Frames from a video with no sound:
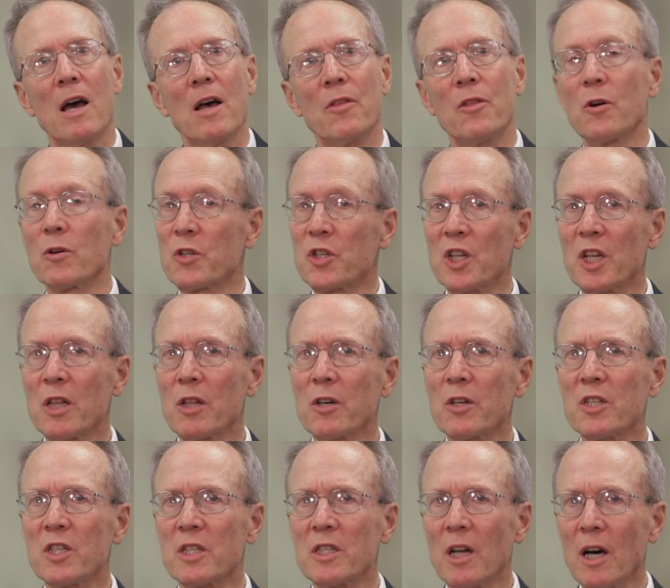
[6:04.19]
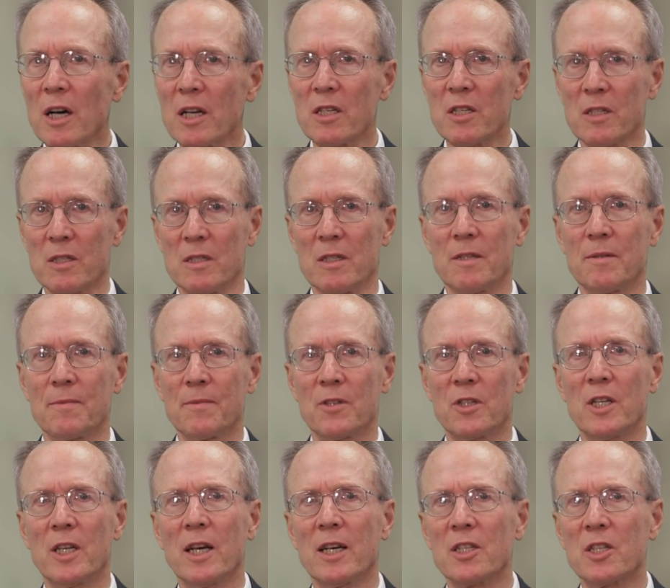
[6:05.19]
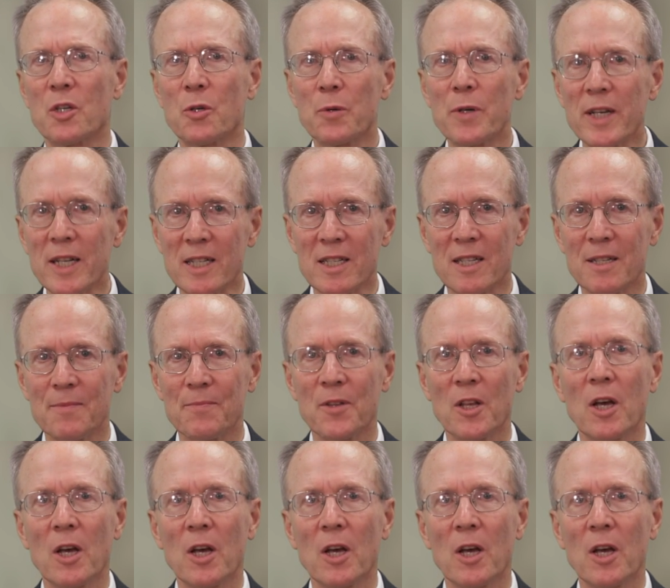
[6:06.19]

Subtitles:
Though she looks docile, she has grit.